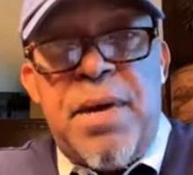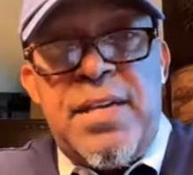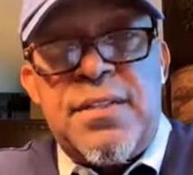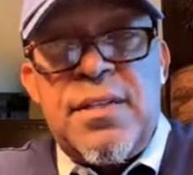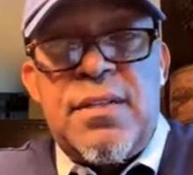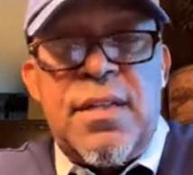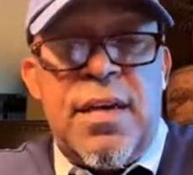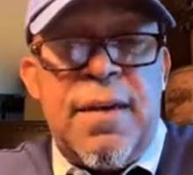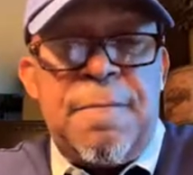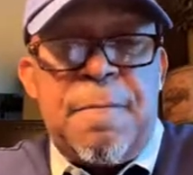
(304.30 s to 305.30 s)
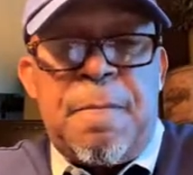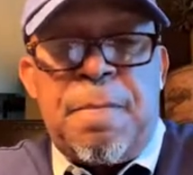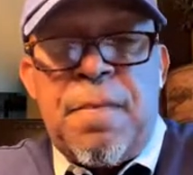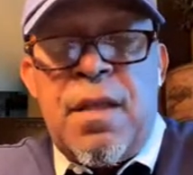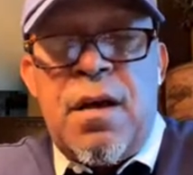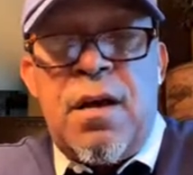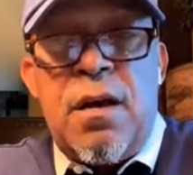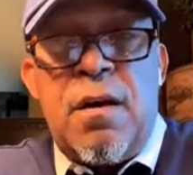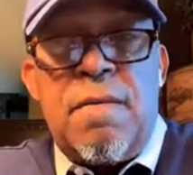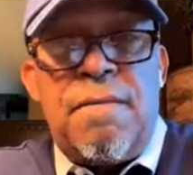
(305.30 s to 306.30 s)
basically
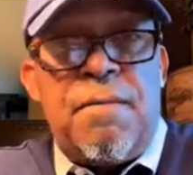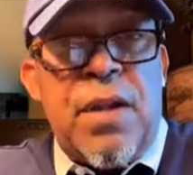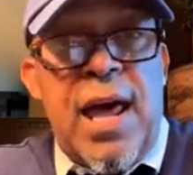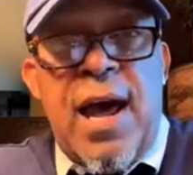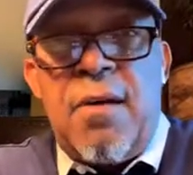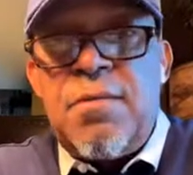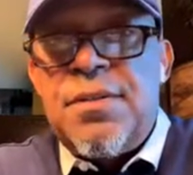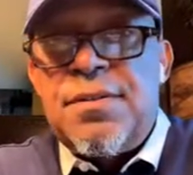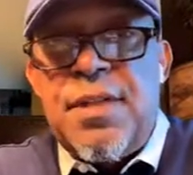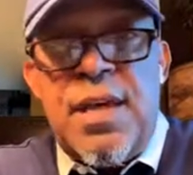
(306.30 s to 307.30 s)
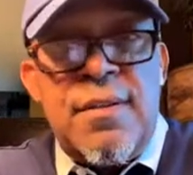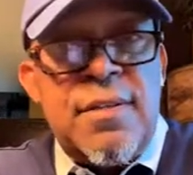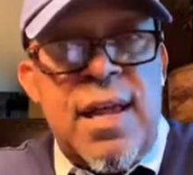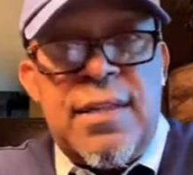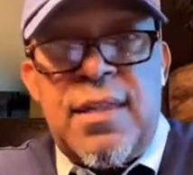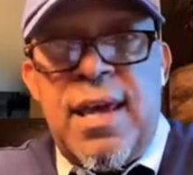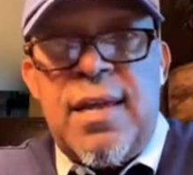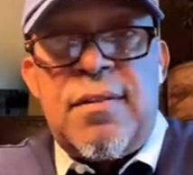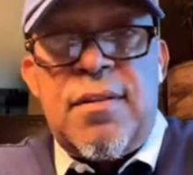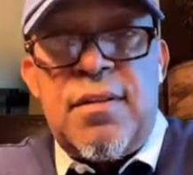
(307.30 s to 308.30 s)
flowers, things like
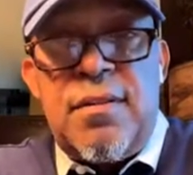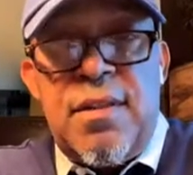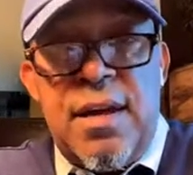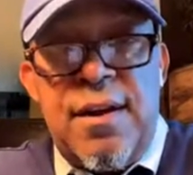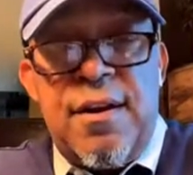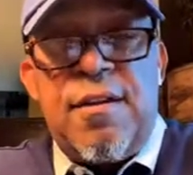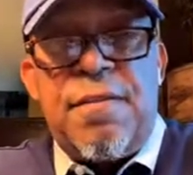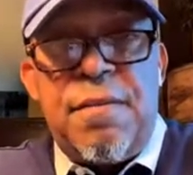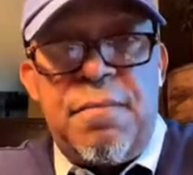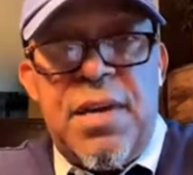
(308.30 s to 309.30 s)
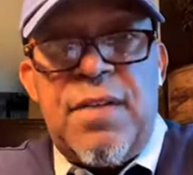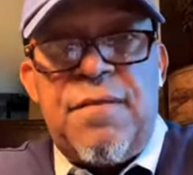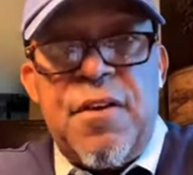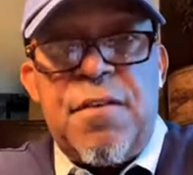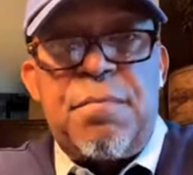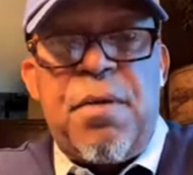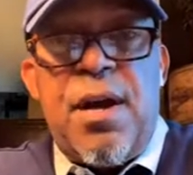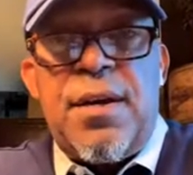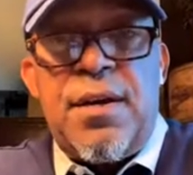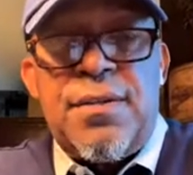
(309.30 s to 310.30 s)
that, that earth, made of earth
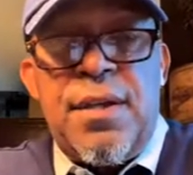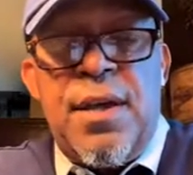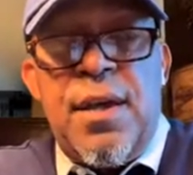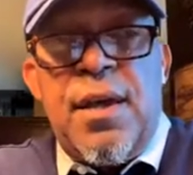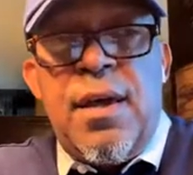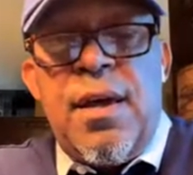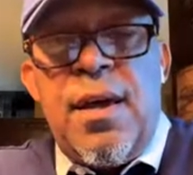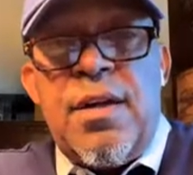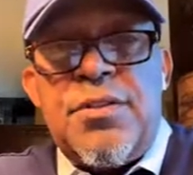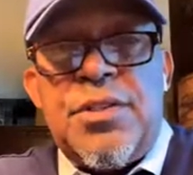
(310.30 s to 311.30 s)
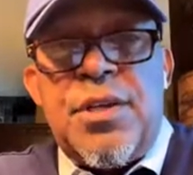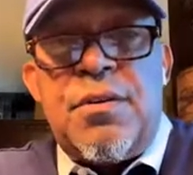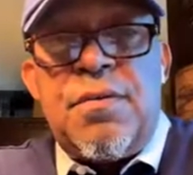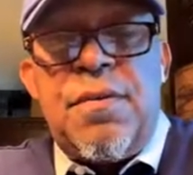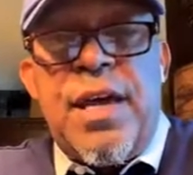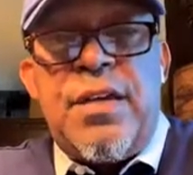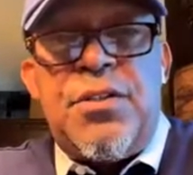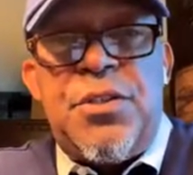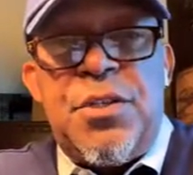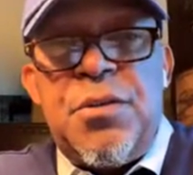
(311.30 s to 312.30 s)
products. And so they
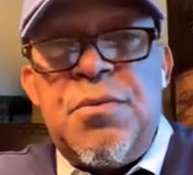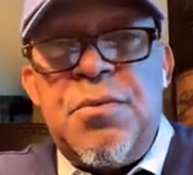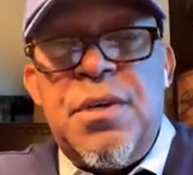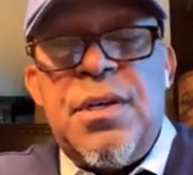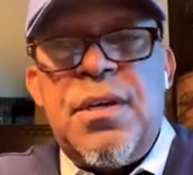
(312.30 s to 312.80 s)
do